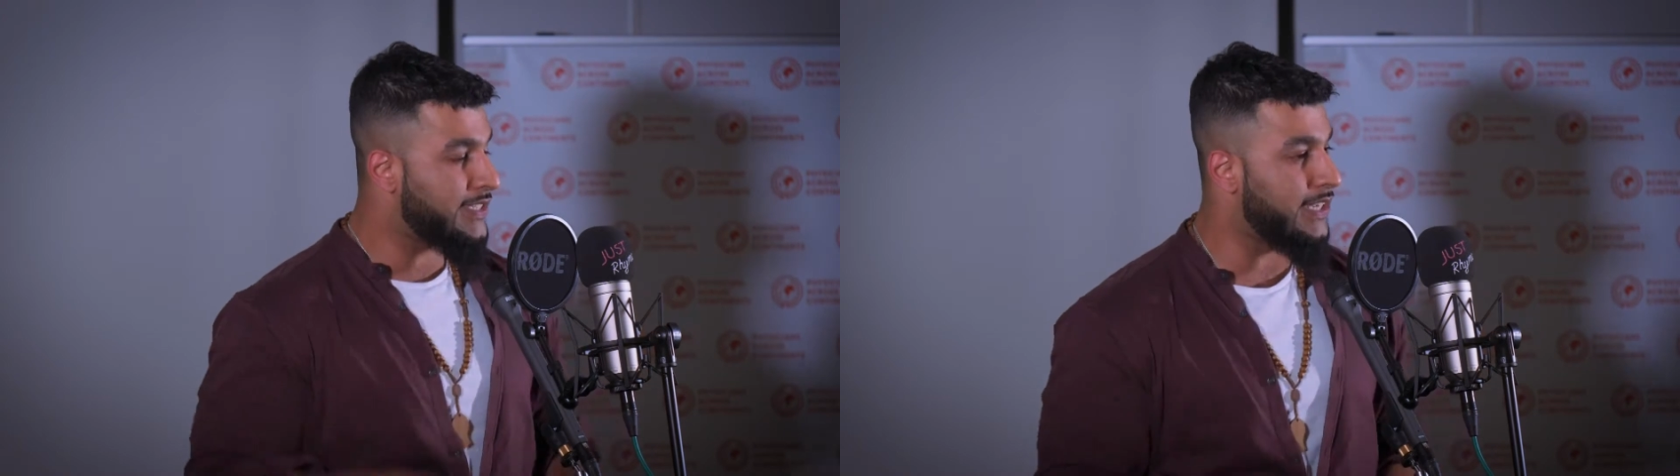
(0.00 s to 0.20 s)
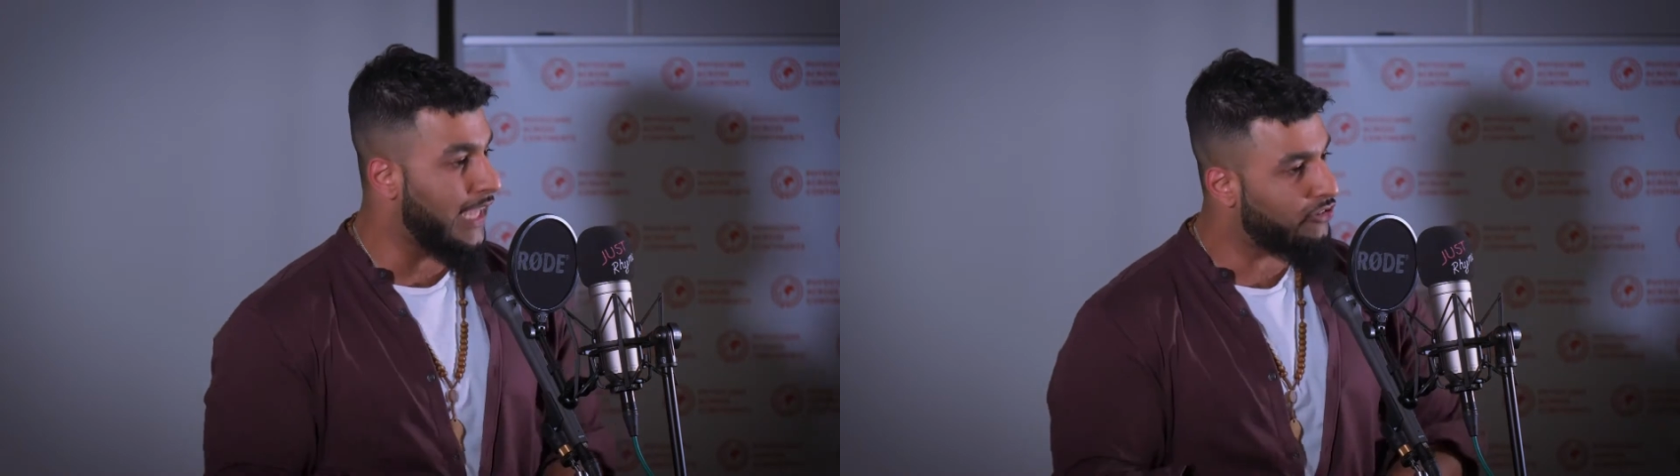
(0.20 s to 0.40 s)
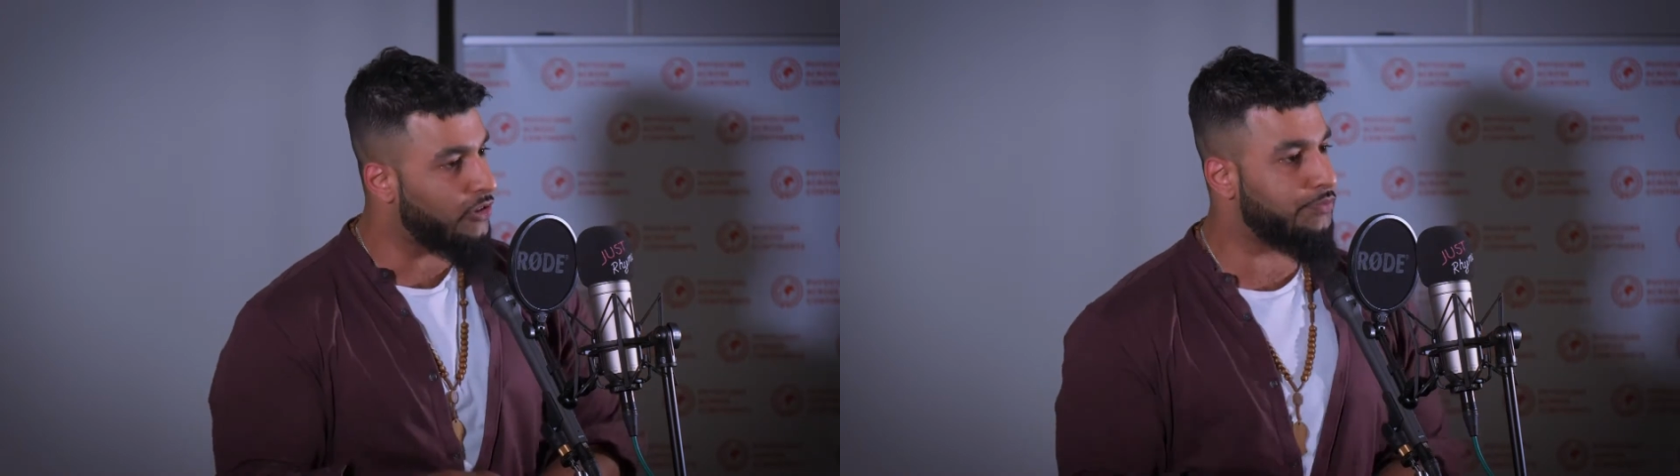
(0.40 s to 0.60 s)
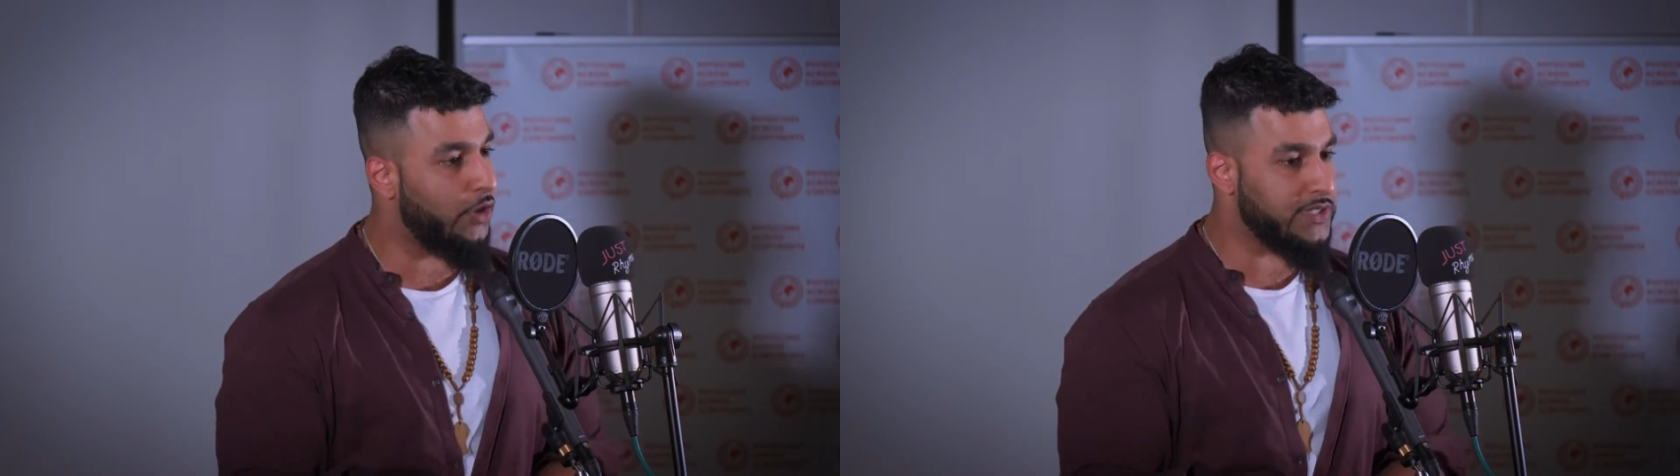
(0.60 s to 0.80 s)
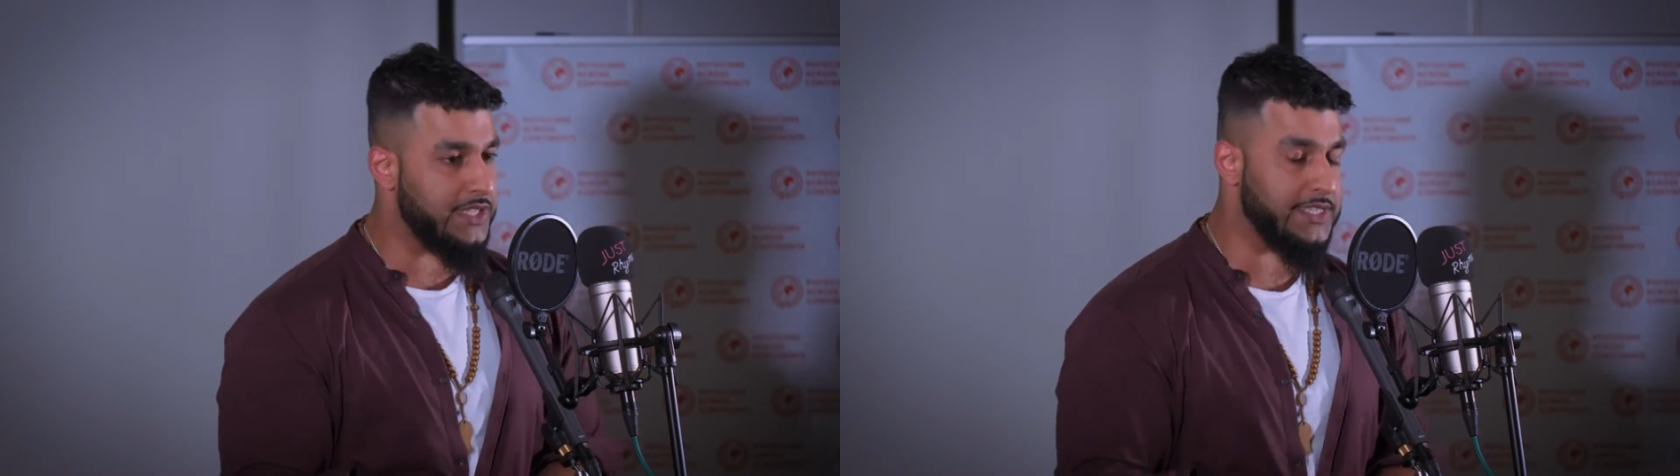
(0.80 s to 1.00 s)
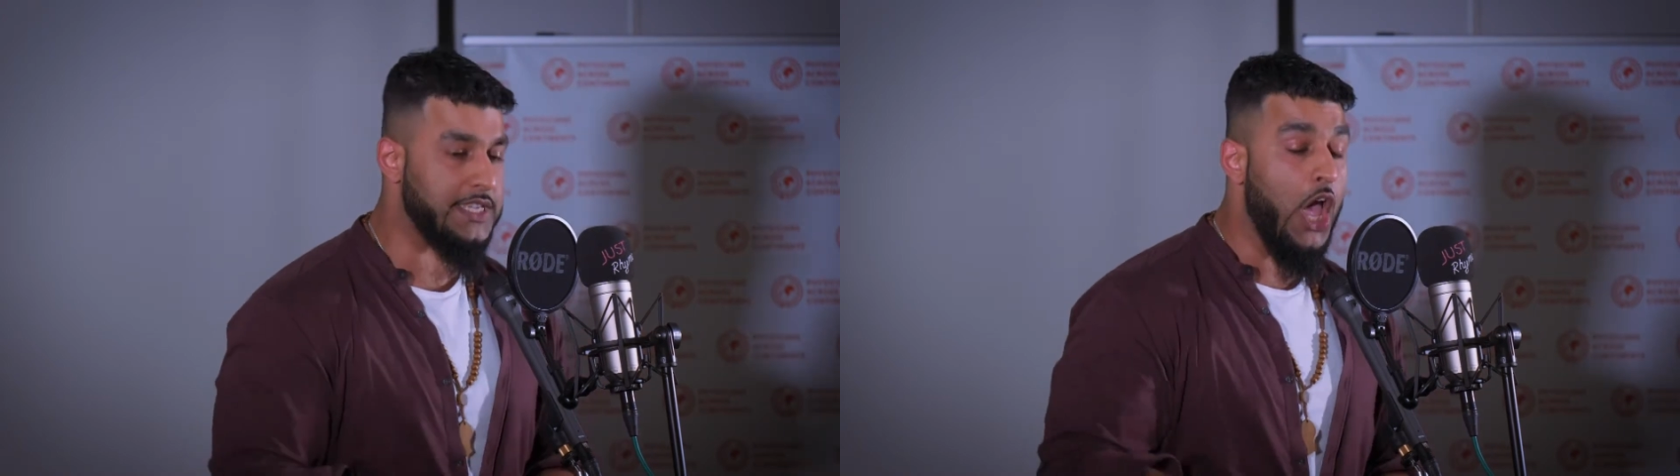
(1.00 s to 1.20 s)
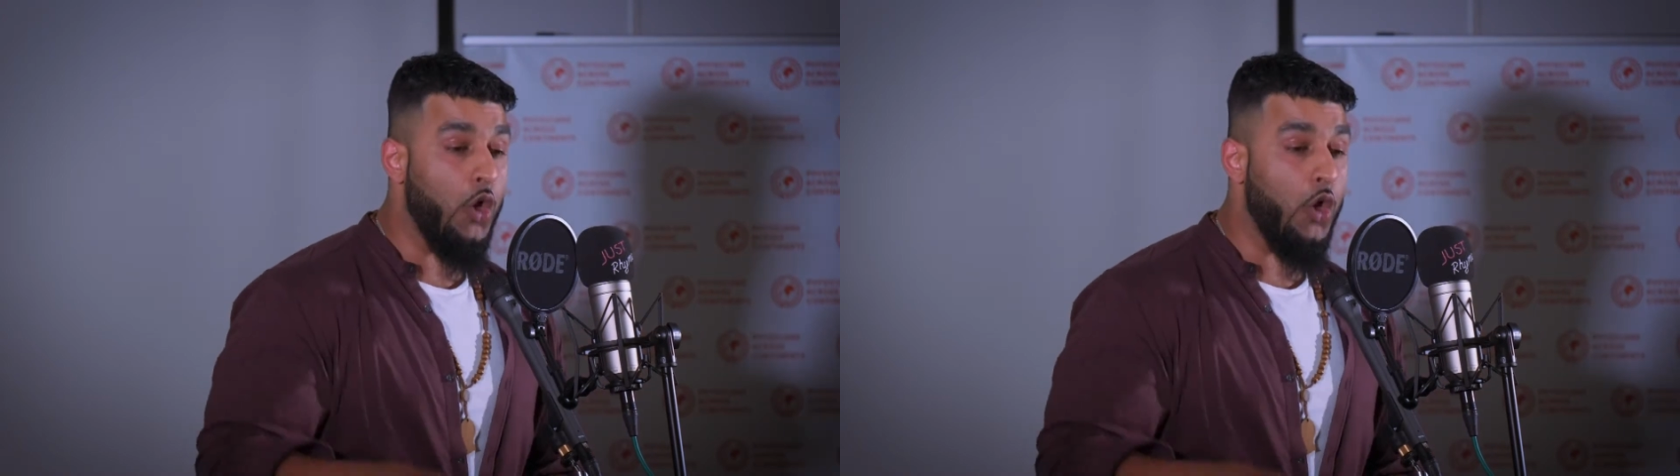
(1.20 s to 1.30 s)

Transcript: selection process